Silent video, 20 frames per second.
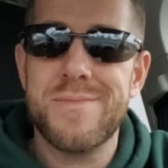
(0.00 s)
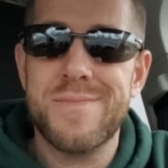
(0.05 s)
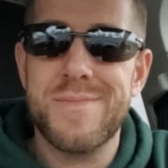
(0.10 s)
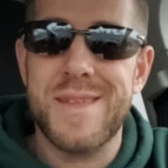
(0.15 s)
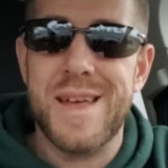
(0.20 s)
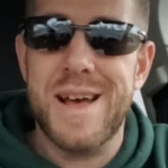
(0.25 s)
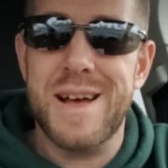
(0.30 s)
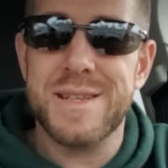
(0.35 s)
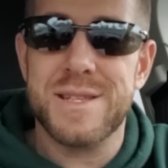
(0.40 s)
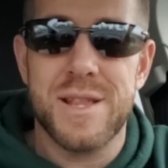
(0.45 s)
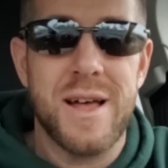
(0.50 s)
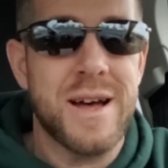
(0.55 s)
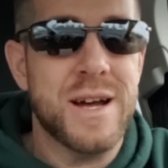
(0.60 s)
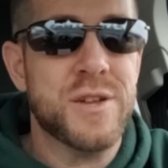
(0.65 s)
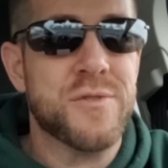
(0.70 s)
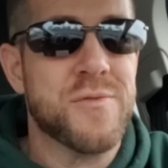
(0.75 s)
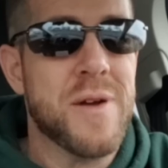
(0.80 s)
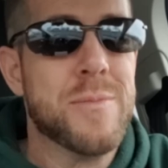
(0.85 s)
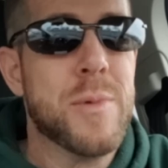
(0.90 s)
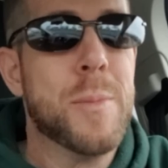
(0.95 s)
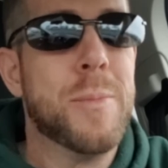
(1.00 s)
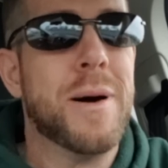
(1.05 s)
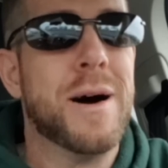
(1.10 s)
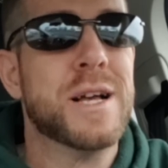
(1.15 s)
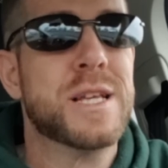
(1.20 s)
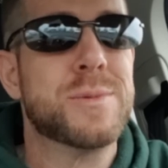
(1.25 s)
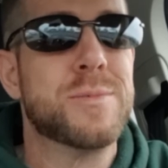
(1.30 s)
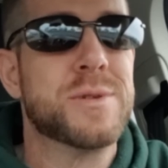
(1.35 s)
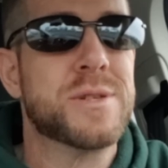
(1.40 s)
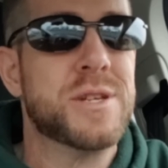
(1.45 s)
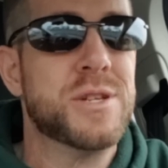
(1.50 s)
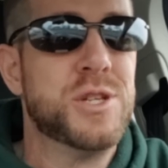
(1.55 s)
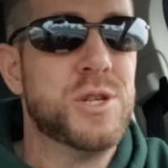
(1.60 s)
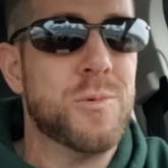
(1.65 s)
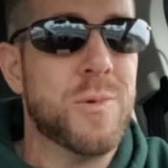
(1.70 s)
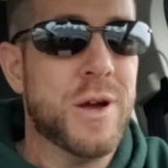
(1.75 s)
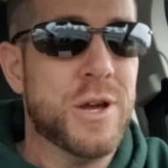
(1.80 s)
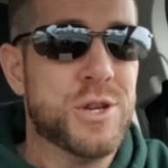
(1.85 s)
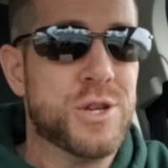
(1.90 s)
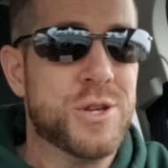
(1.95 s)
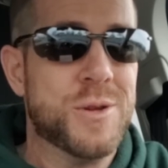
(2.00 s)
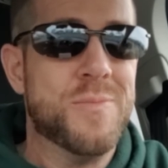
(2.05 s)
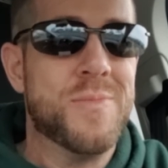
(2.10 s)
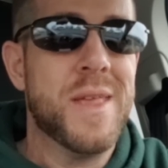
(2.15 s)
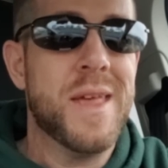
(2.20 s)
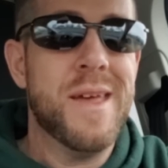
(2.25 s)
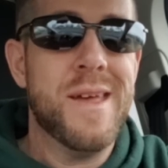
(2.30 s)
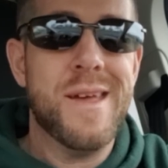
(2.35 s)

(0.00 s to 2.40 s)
that has lines for every possible situation